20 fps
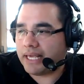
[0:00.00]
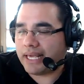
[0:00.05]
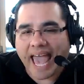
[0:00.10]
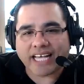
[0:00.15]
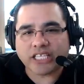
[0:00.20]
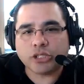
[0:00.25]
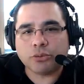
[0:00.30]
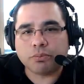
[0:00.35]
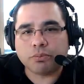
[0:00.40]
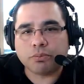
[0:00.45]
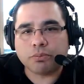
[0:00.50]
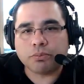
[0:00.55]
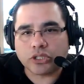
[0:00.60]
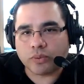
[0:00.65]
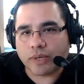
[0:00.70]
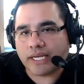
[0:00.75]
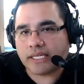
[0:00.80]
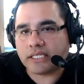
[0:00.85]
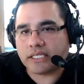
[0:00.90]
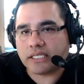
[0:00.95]
as
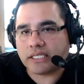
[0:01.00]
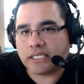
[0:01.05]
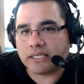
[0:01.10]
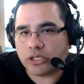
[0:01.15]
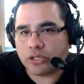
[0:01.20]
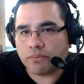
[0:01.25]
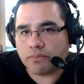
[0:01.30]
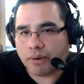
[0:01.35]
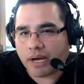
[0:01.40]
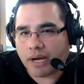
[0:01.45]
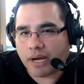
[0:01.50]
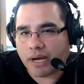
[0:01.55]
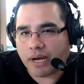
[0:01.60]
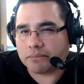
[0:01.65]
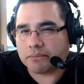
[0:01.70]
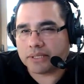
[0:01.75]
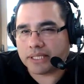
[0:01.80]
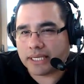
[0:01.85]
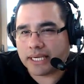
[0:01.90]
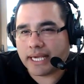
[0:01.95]
persuasive as you
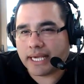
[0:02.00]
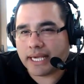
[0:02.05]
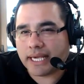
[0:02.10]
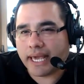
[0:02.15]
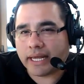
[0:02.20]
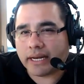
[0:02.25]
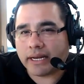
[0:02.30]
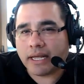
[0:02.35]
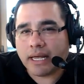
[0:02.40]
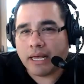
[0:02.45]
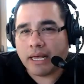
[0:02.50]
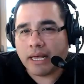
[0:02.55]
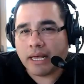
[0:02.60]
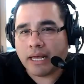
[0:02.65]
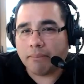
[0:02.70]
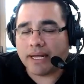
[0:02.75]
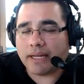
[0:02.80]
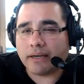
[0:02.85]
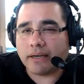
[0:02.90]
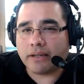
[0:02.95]
possibly can.
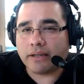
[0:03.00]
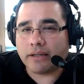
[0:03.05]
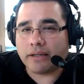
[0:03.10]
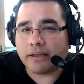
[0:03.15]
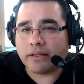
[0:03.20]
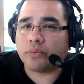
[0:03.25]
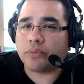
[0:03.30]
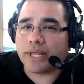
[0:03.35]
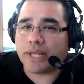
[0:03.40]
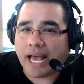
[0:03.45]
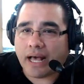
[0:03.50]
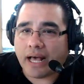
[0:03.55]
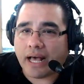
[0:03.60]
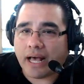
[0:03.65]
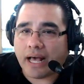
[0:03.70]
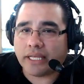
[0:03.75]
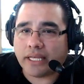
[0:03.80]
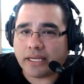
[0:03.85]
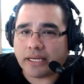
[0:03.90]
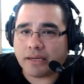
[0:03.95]
But the
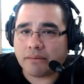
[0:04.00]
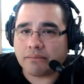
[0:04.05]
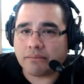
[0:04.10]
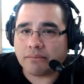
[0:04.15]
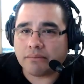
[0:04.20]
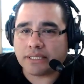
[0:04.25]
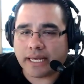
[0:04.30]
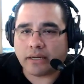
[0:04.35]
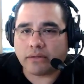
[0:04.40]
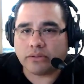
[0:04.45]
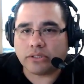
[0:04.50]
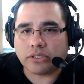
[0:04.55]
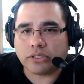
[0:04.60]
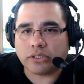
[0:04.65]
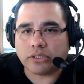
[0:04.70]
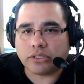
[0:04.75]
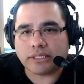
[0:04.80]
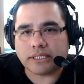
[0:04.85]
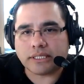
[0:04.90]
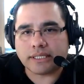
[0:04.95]
reality comes down
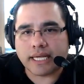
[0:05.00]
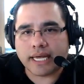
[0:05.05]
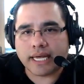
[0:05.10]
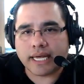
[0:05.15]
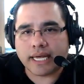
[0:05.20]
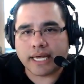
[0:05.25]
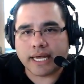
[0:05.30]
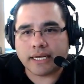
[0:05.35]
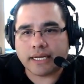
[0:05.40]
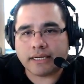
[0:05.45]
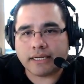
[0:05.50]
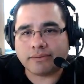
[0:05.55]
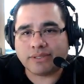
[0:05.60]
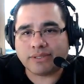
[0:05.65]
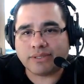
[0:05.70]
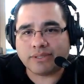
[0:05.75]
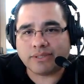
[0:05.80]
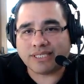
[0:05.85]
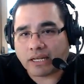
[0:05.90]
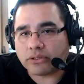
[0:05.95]
to is that
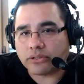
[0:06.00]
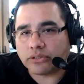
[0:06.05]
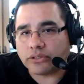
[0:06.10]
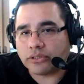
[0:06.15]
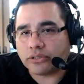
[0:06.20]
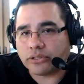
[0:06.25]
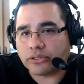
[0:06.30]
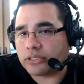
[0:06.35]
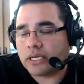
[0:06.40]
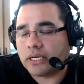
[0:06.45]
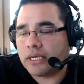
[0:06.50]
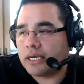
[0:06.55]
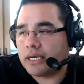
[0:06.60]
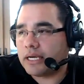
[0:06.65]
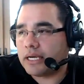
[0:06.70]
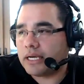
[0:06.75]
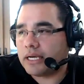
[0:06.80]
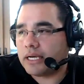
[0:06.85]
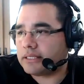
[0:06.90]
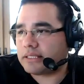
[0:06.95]
sellers
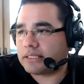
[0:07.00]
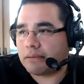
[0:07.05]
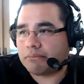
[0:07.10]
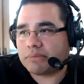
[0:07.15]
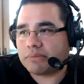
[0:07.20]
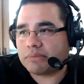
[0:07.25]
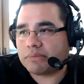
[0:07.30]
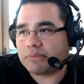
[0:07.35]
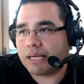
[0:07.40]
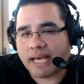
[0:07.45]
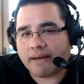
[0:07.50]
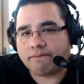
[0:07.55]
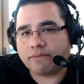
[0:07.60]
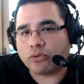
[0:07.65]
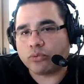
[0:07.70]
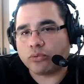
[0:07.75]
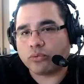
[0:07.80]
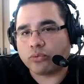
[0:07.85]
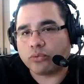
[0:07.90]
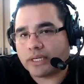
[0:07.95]
sometimes have
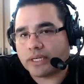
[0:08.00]
to